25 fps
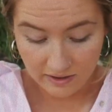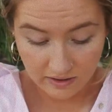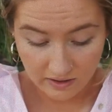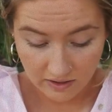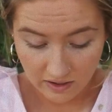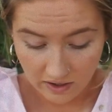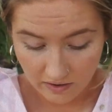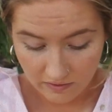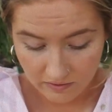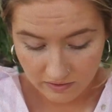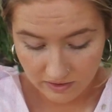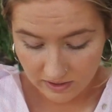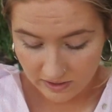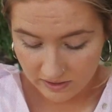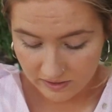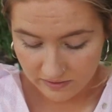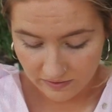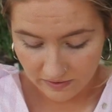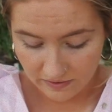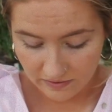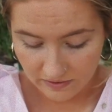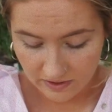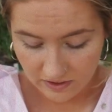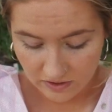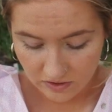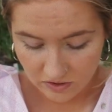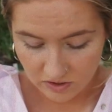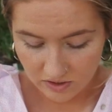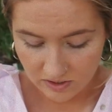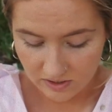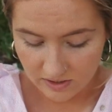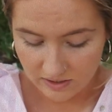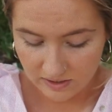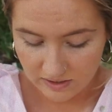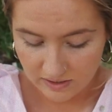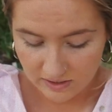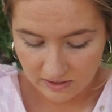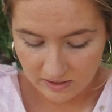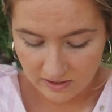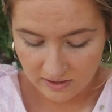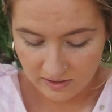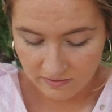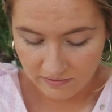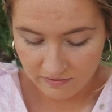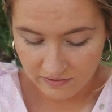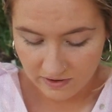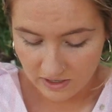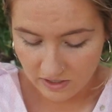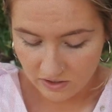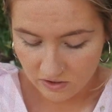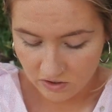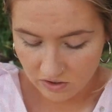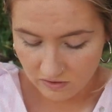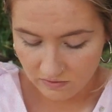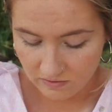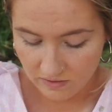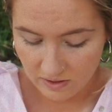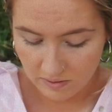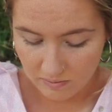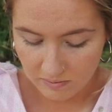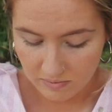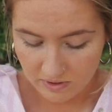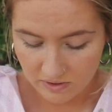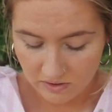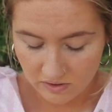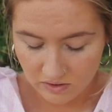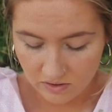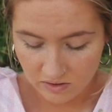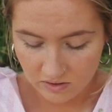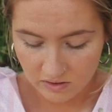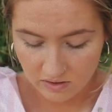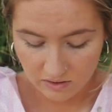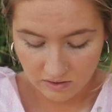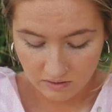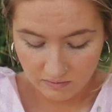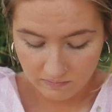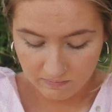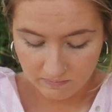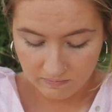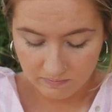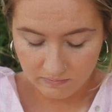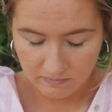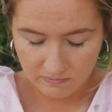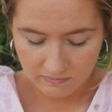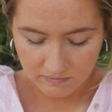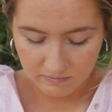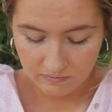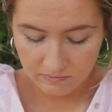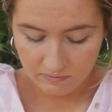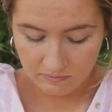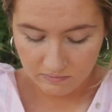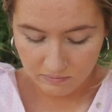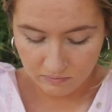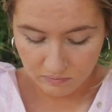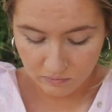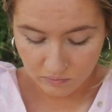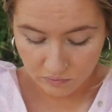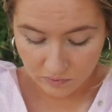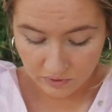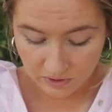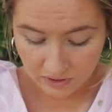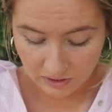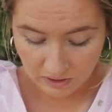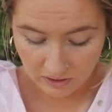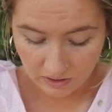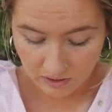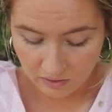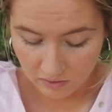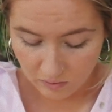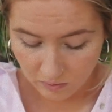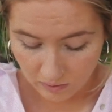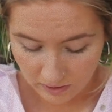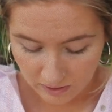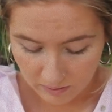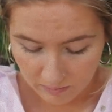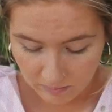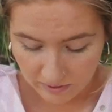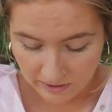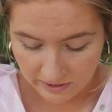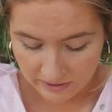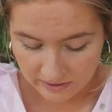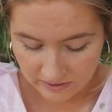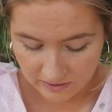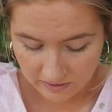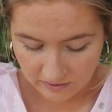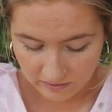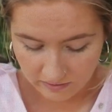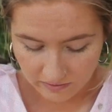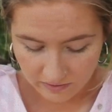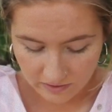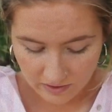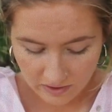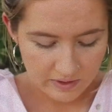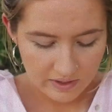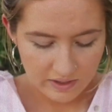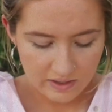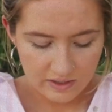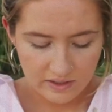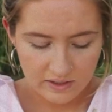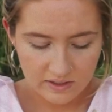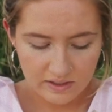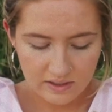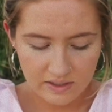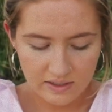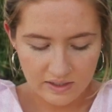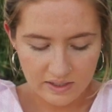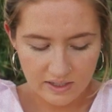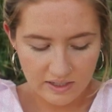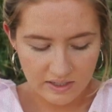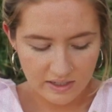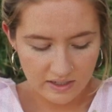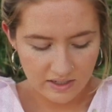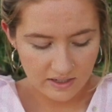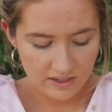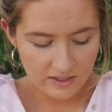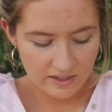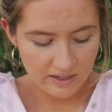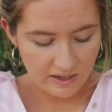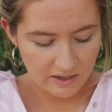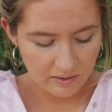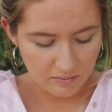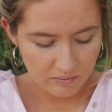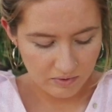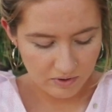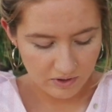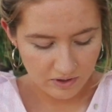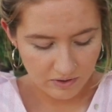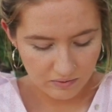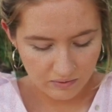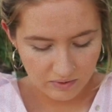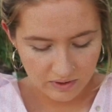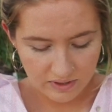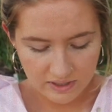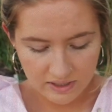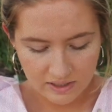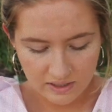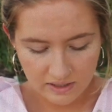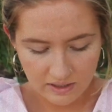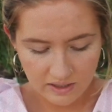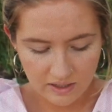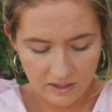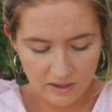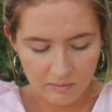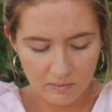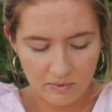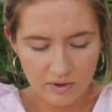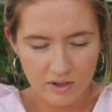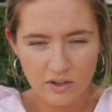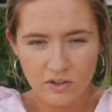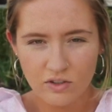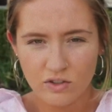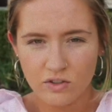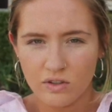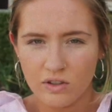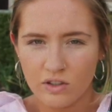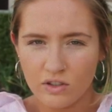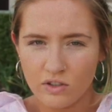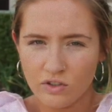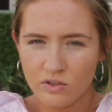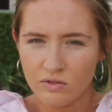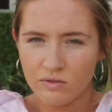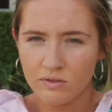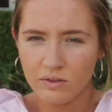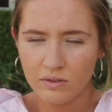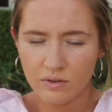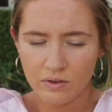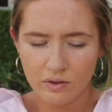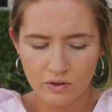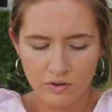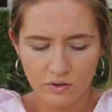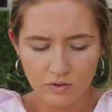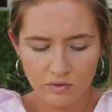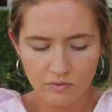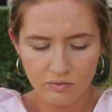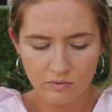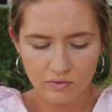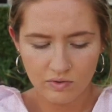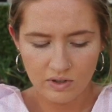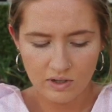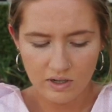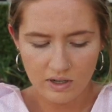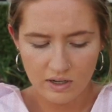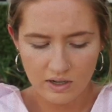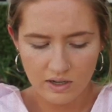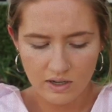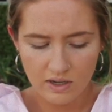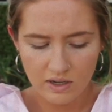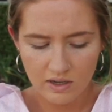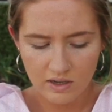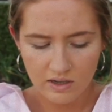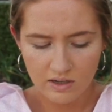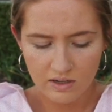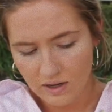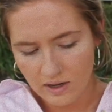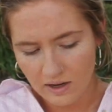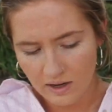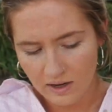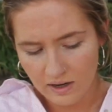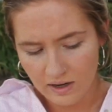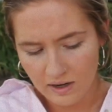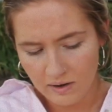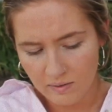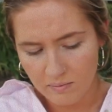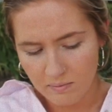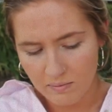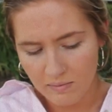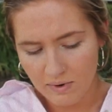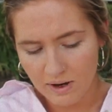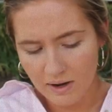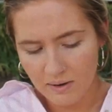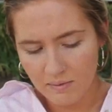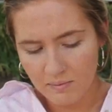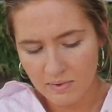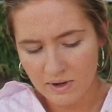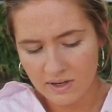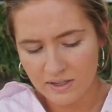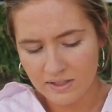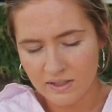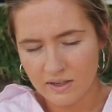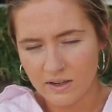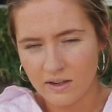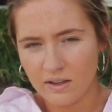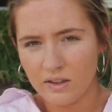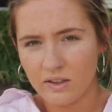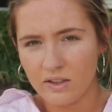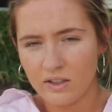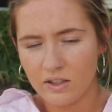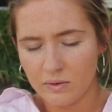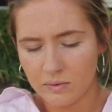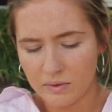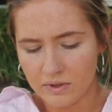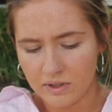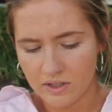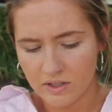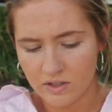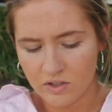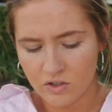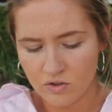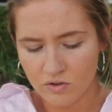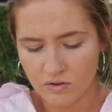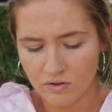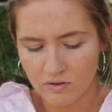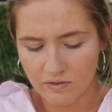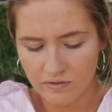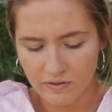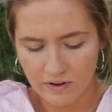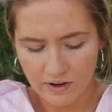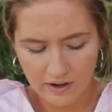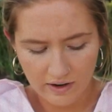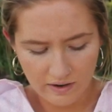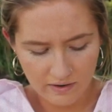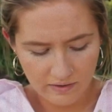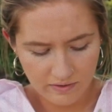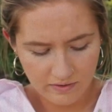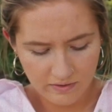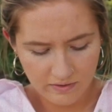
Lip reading: love these foundations. The finish of them is really quite impressive. Since I did a tan pretty recently, I'm going to do the 203, and I might mix in a little bit of the 205.